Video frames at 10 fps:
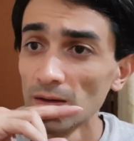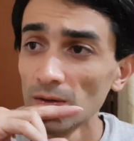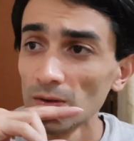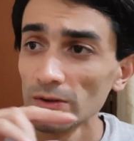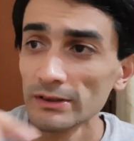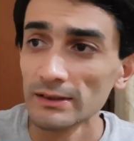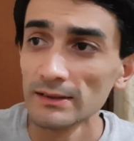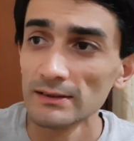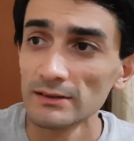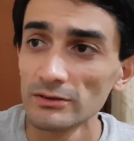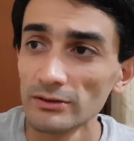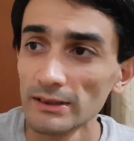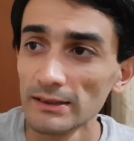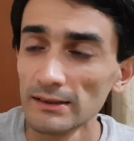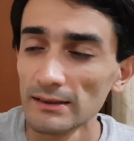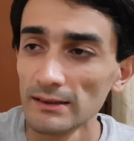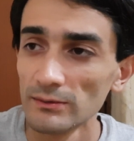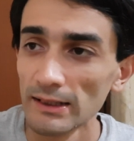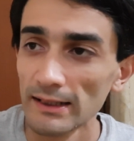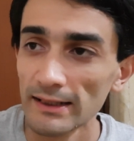Orchard Street,
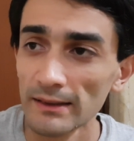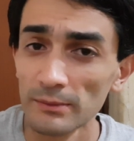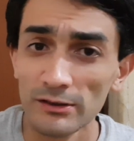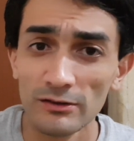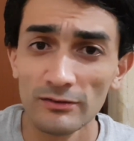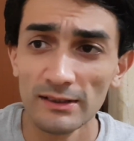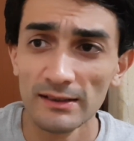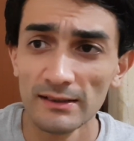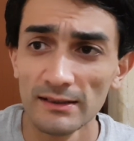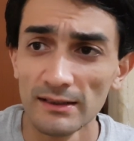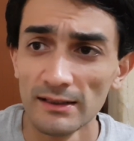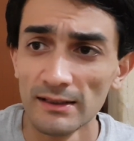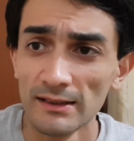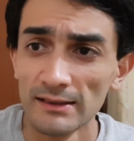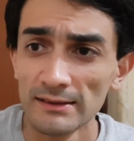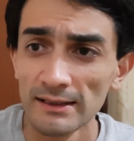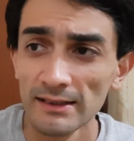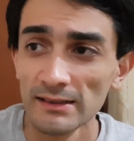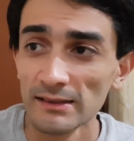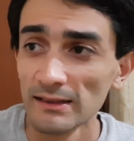when I came out of the station,